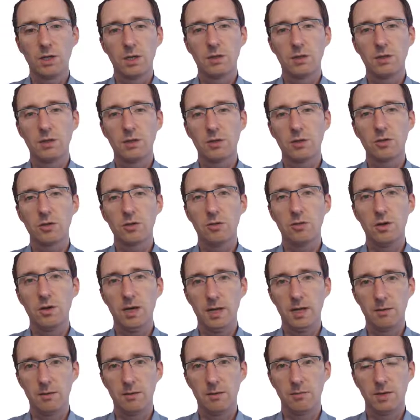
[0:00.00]
didn't show
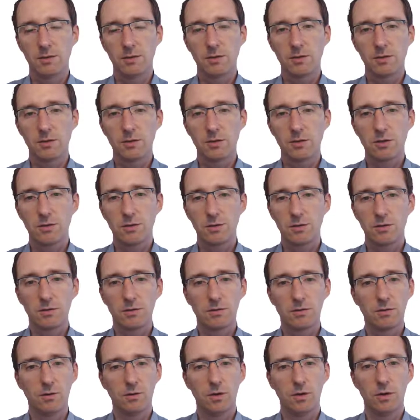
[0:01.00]
any message loss
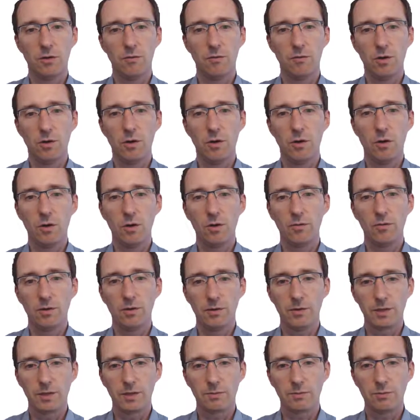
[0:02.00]
over all of
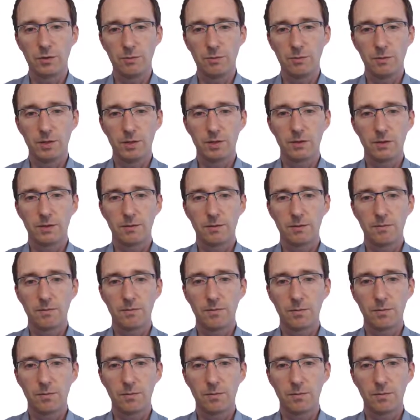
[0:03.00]
our experiments.